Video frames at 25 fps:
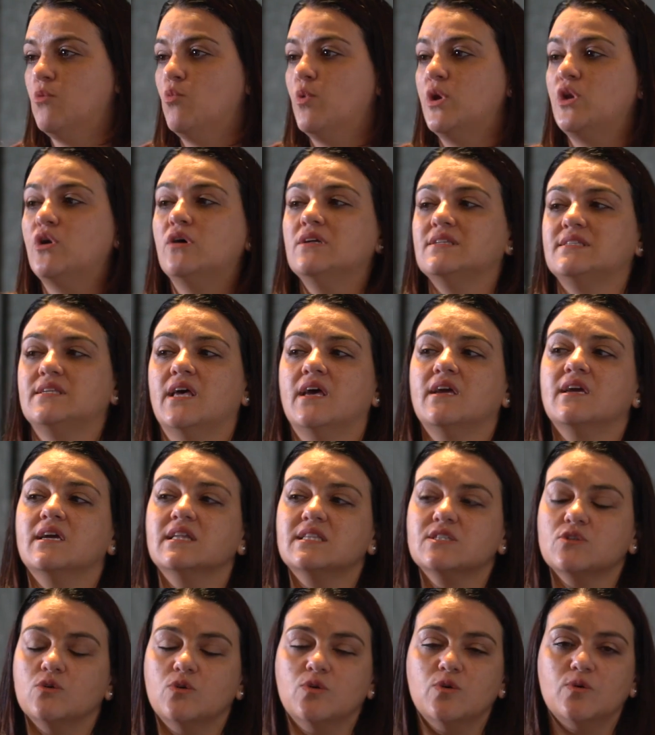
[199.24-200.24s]
We're not saying
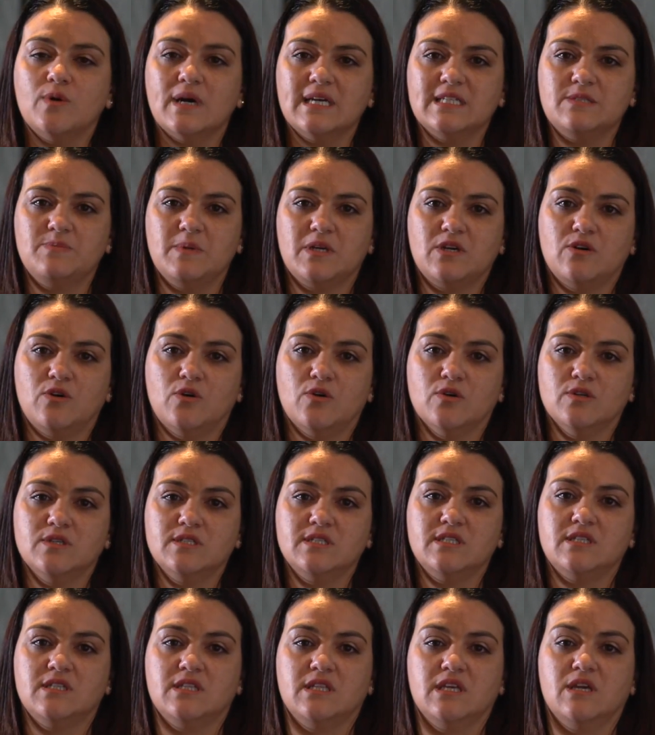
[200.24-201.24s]
it's always
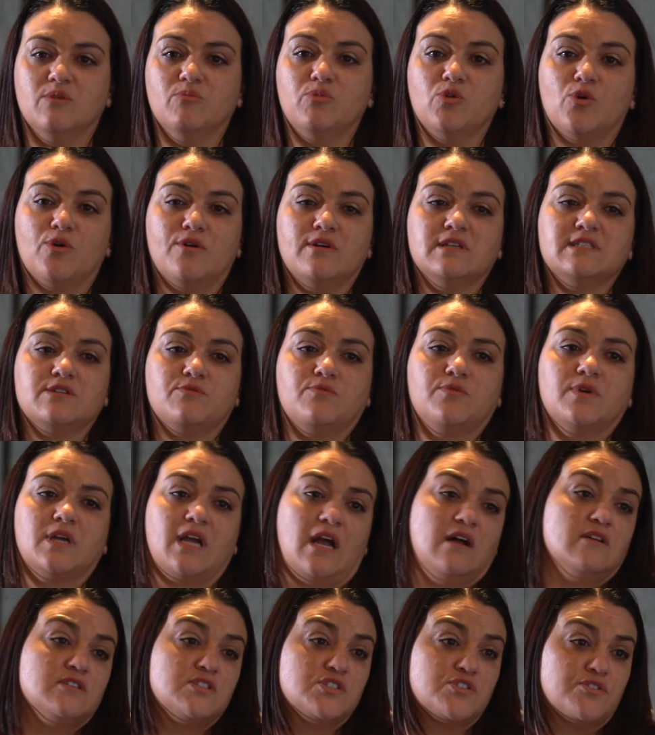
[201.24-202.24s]
because the employers are
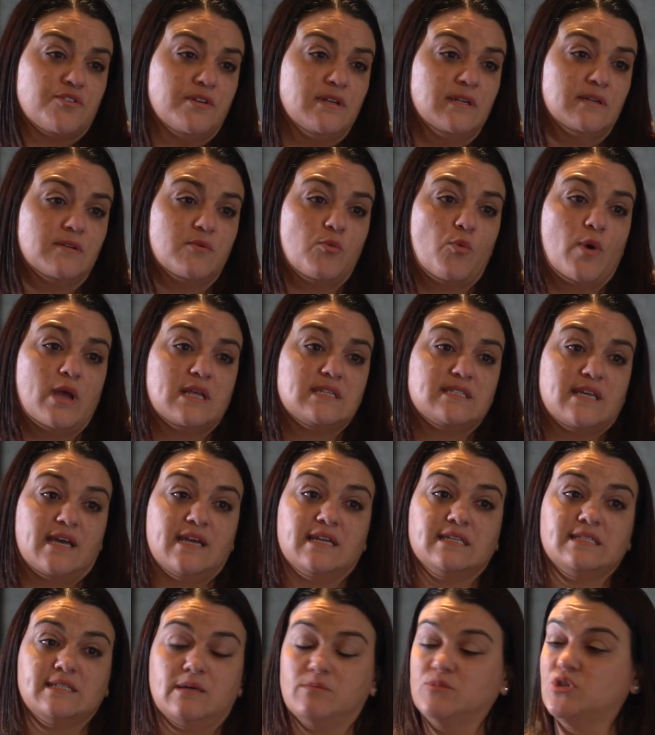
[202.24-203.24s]
recalcitrant. We're
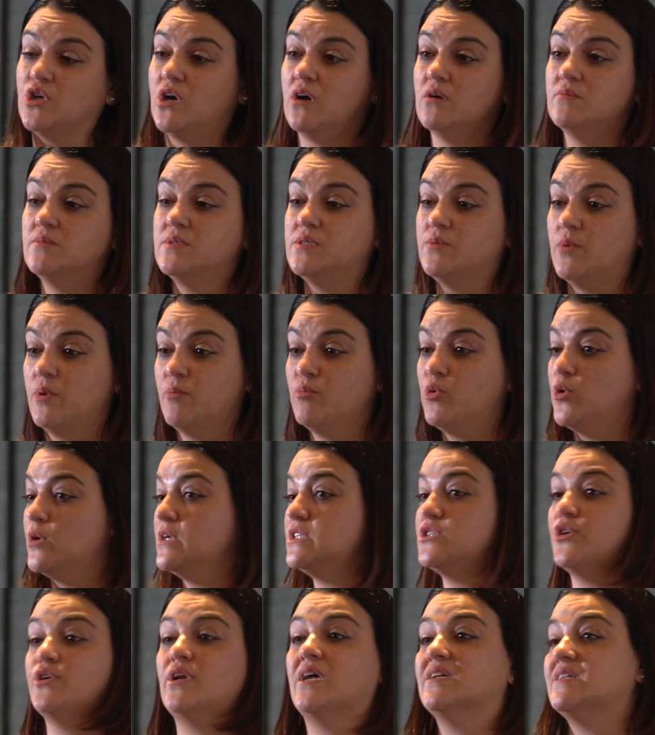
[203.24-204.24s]
saying sometimes employers
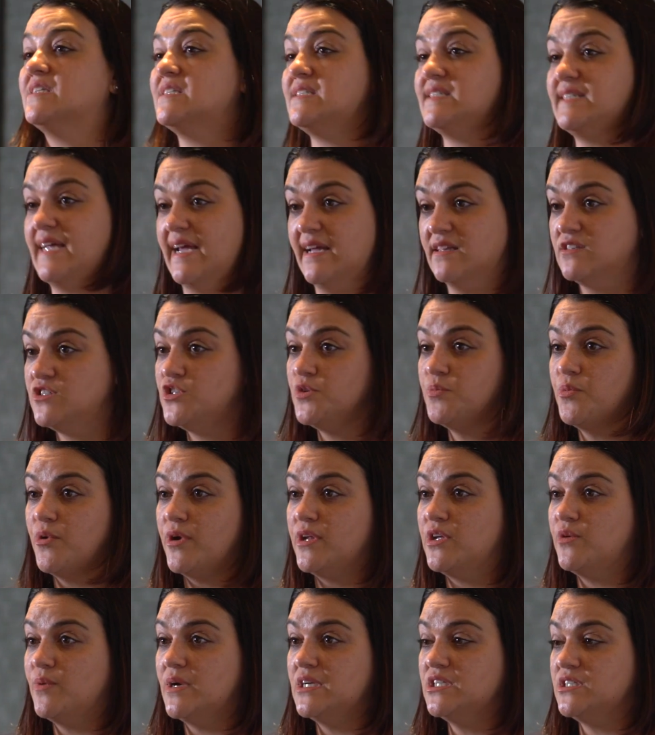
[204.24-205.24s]
don't understand
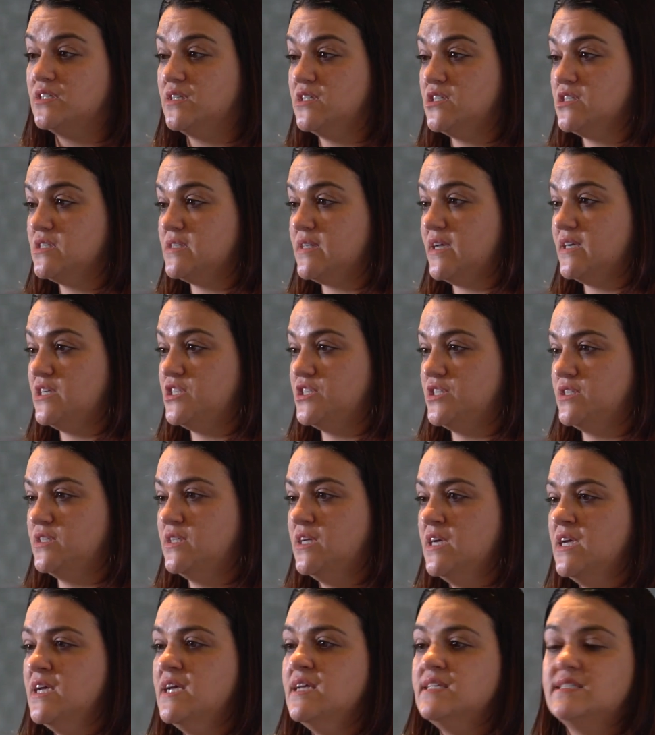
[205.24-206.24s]
superannuation legislation.
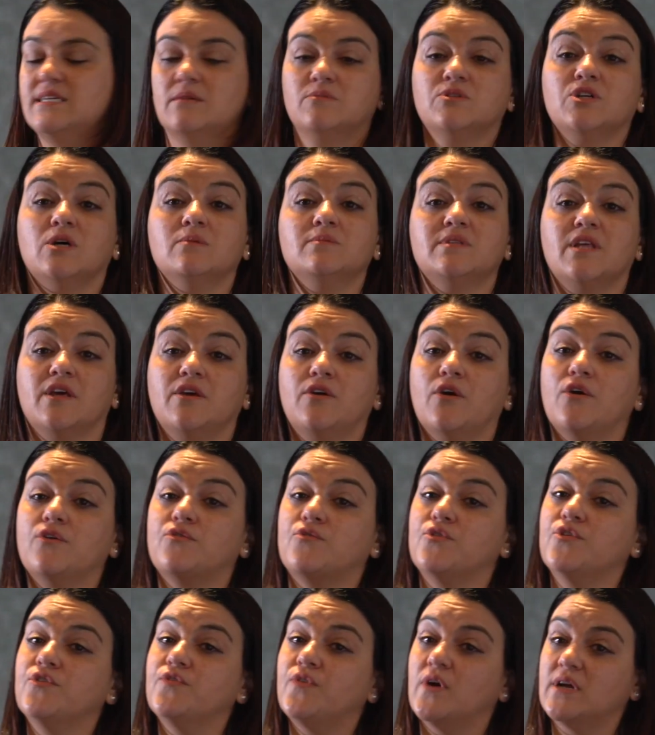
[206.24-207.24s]
Sometimes they go
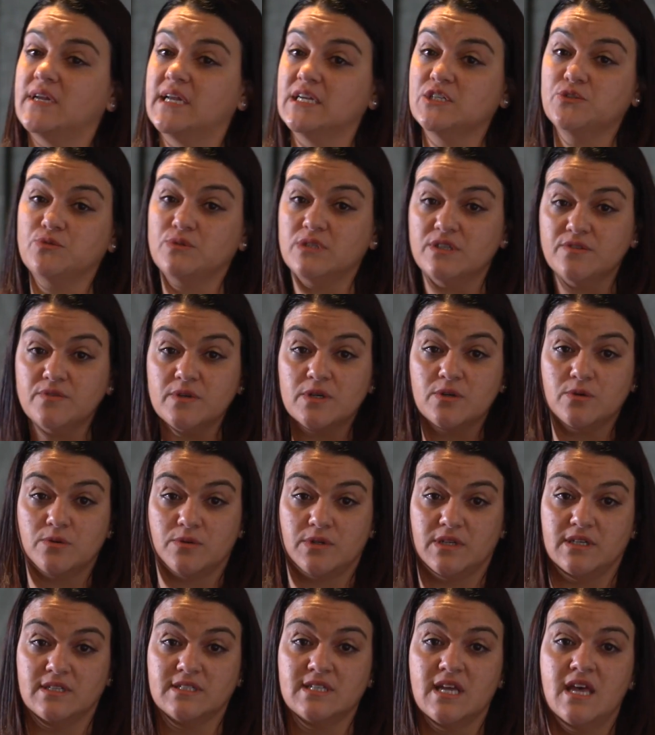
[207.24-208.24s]
through financial
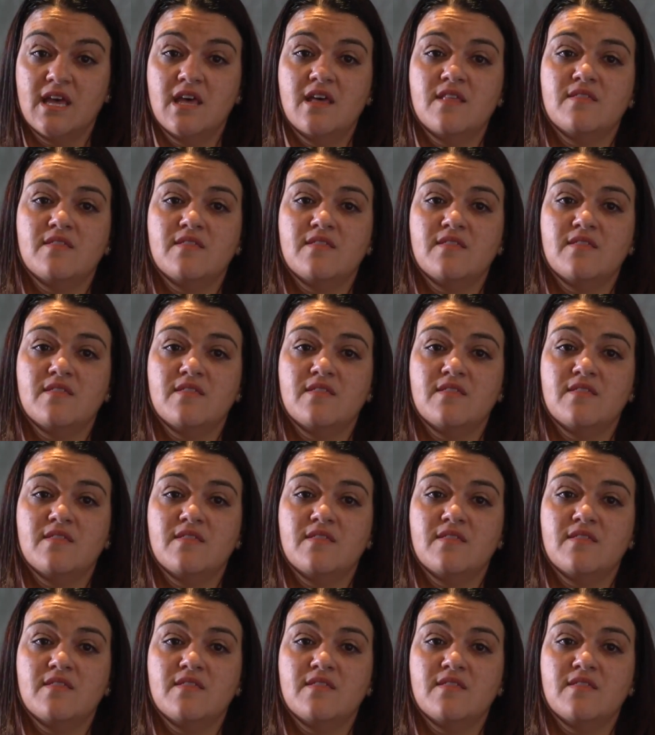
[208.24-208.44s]
difficulties.